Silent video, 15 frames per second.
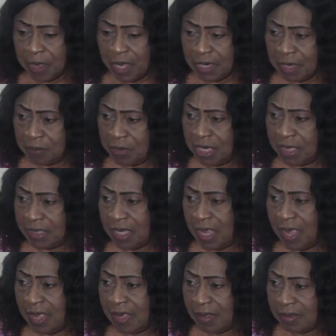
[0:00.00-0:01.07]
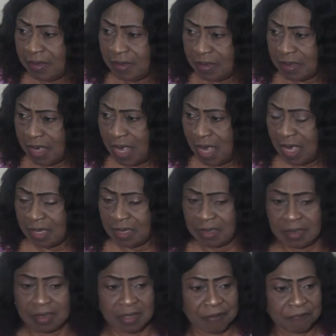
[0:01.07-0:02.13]
the minister and
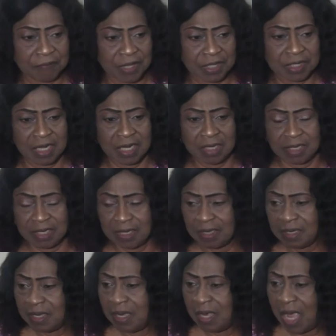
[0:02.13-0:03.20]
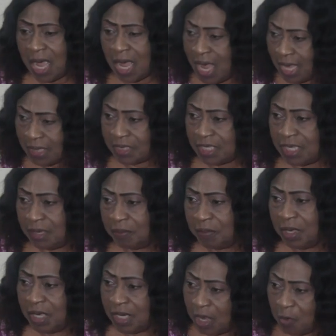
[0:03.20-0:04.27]
the first lady and her
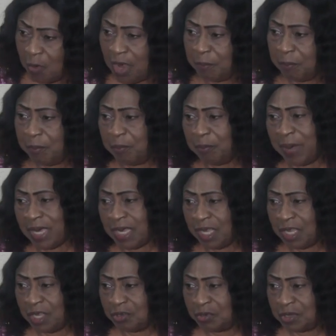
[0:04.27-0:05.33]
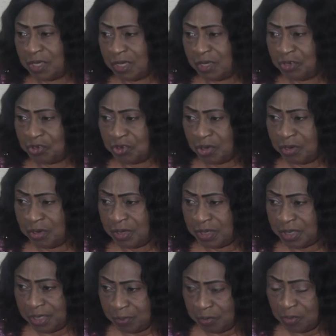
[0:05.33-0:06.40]
team, they went back again to the
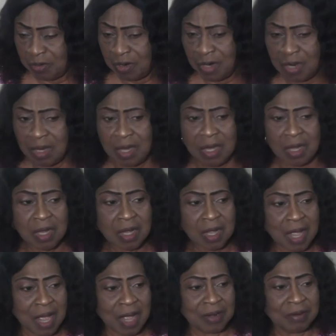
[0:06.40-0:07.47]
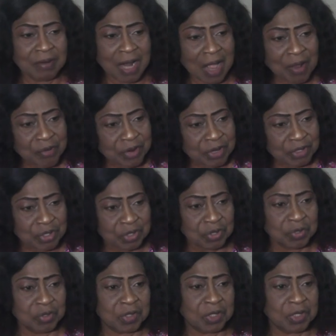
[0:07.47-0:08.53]
drawing table and now
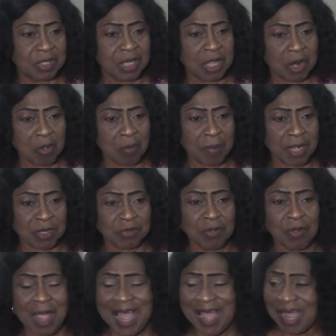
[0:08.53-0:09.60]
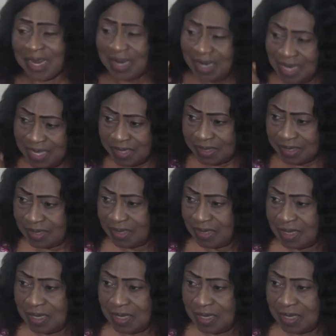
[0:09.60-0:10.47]
reduced the number to at least